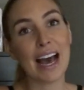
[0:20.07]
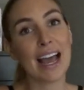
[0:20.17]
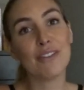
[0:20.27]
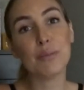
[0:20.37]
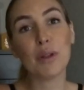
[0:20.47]
I
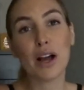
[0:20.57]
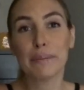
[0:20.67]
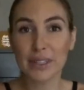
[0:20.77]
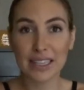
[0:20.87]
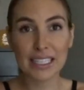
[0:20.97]
have a
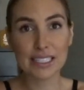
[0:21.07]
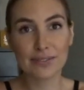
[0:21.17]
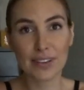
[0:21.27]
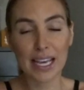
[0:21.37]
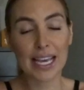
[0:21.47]
blog,
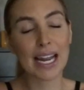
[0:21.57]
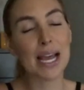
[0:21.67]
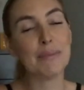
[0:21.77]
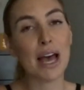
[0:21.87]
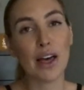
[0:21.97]
MelisFit, and I
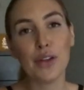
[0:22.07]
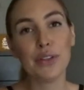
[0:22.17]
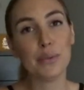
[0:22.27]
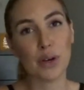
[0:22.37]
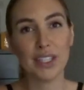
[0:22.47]
am a health
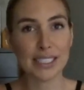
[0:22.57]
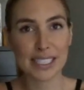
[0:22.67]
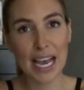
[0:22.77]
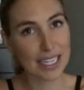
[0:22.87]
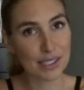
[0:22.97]
and
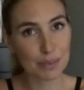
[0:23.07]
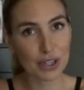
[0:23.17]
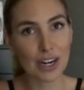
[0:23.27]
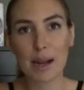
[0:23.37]
wellness expert.